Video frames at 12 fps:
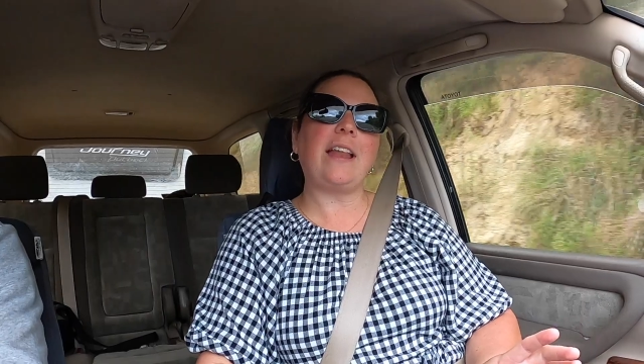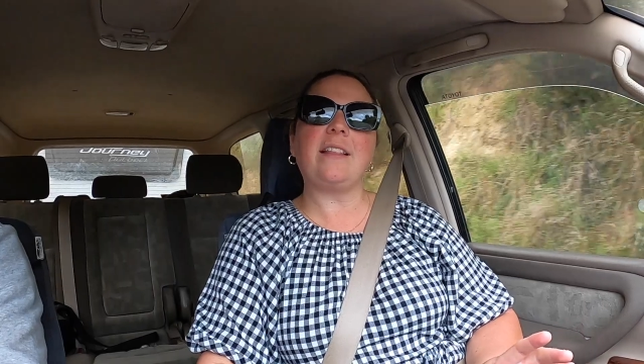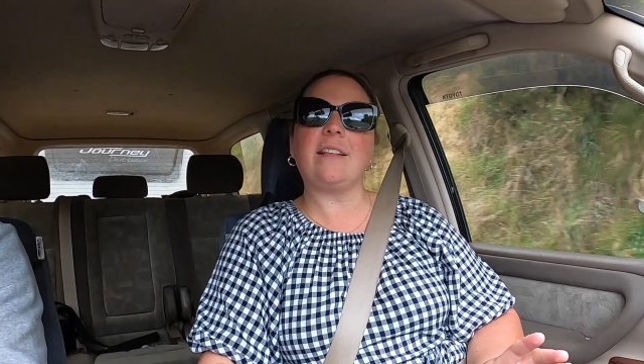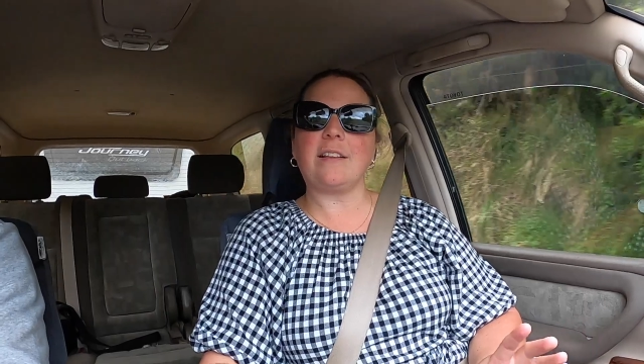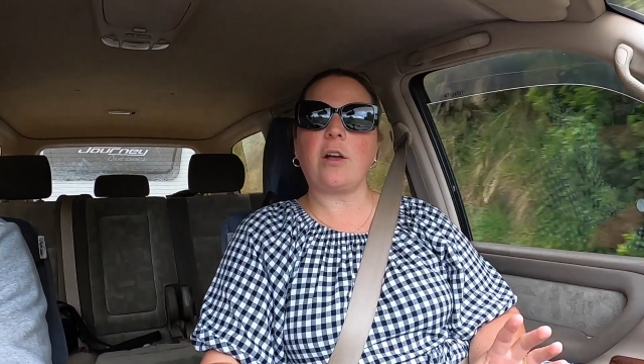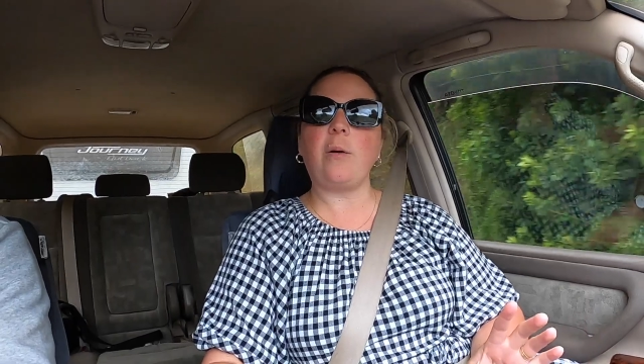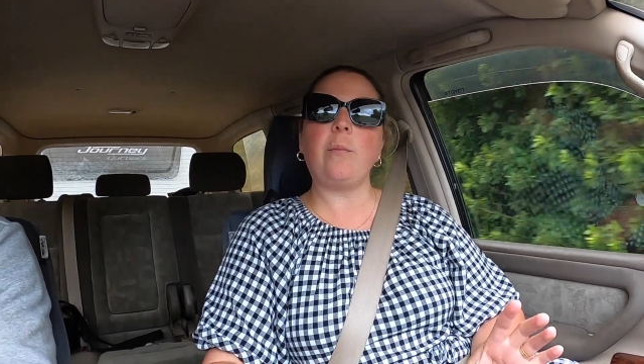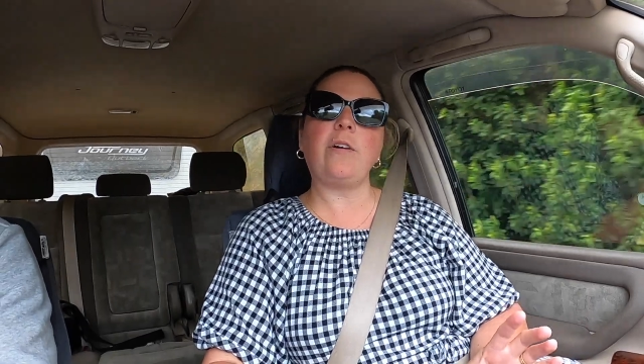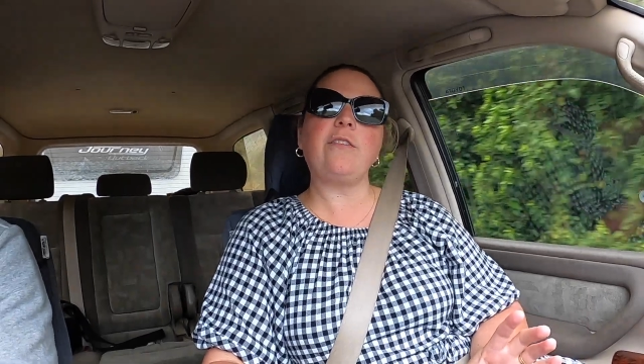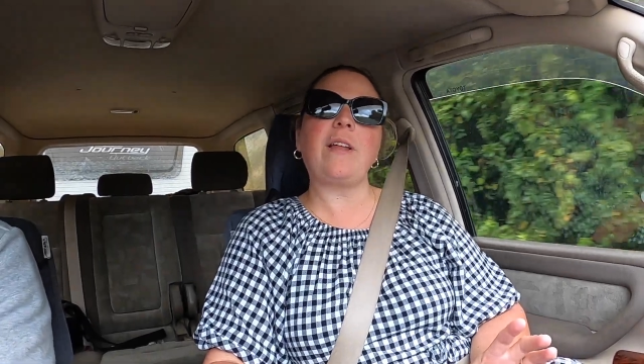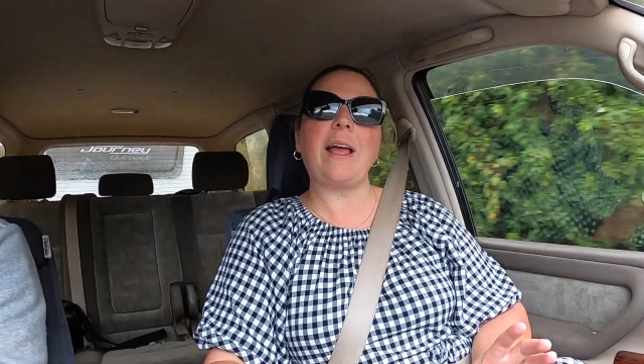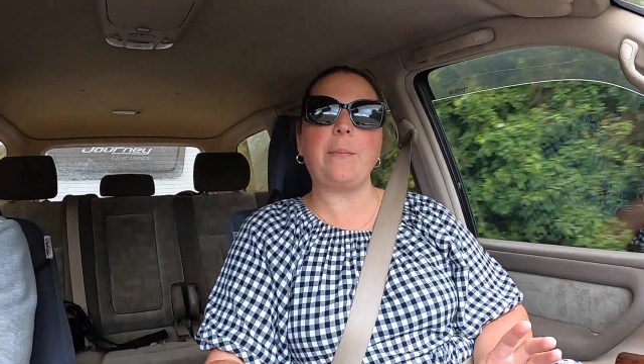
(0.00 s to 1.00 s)
There's a combo
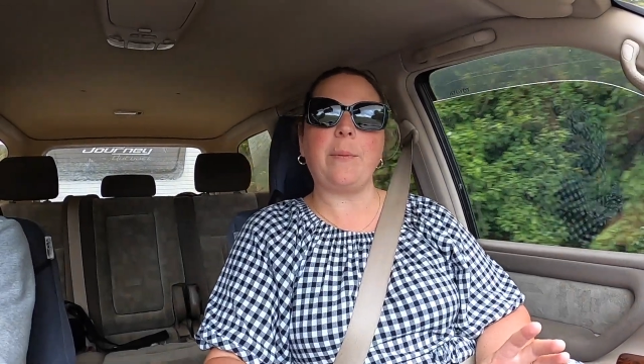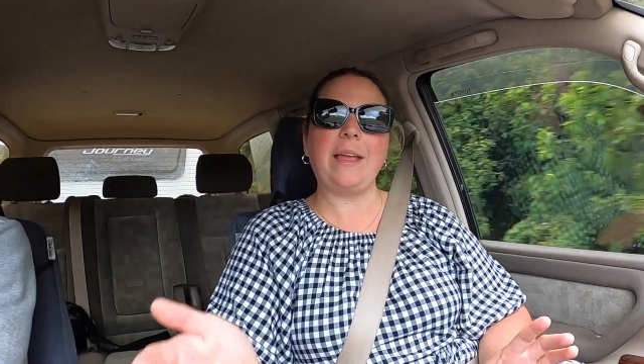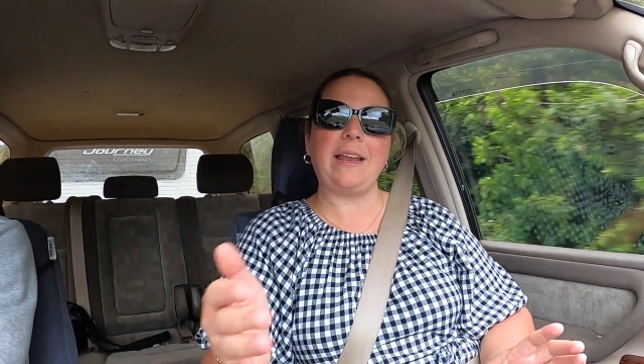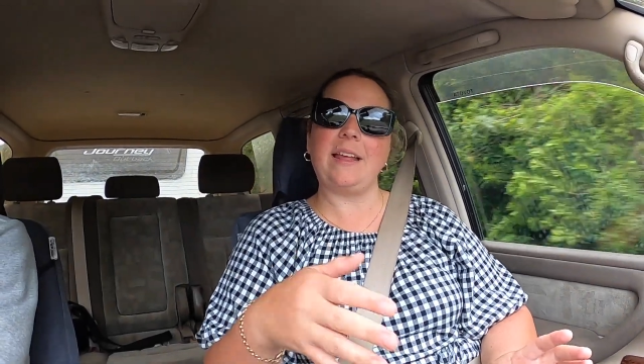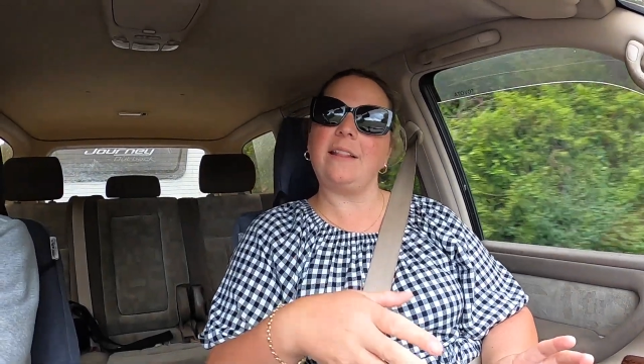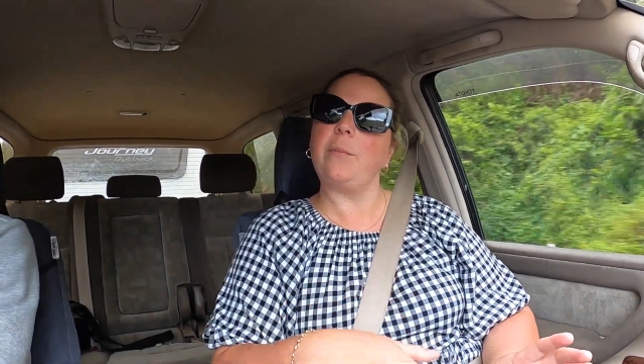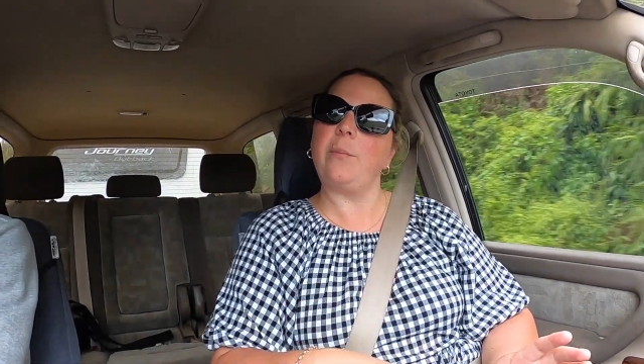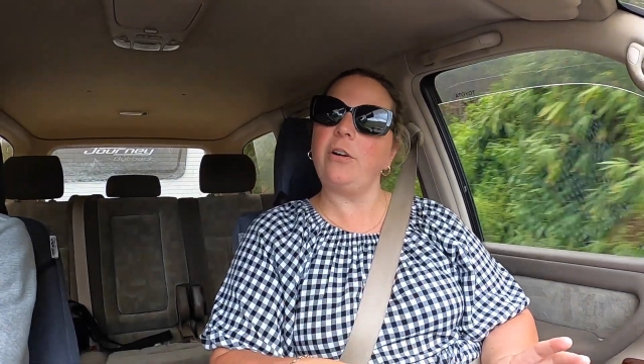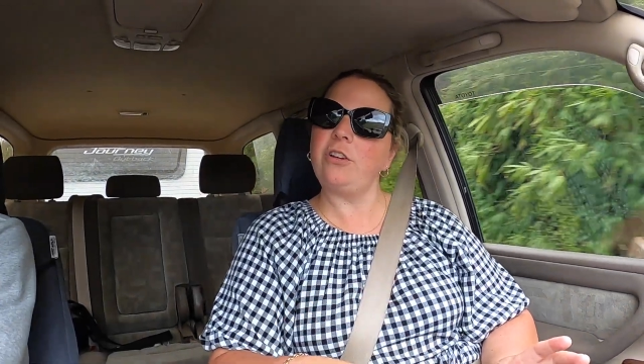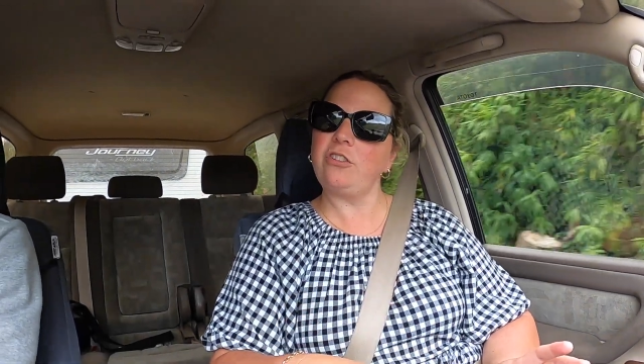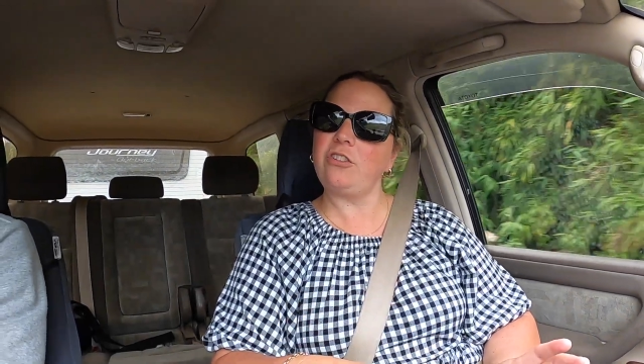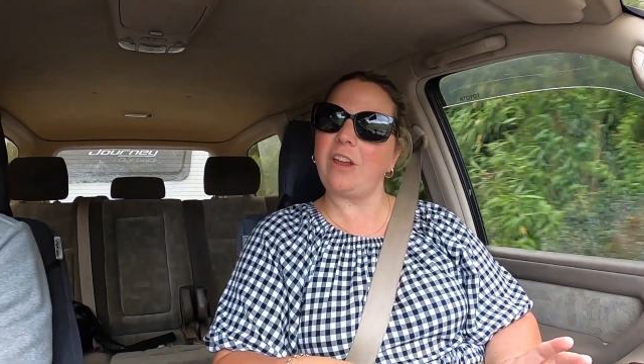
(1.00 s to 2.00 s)
of like being in the
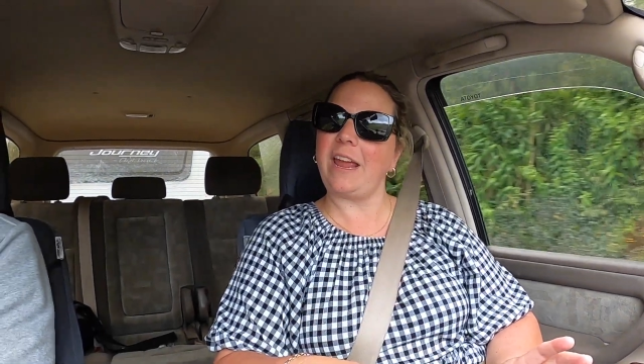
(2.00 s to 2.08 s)
bush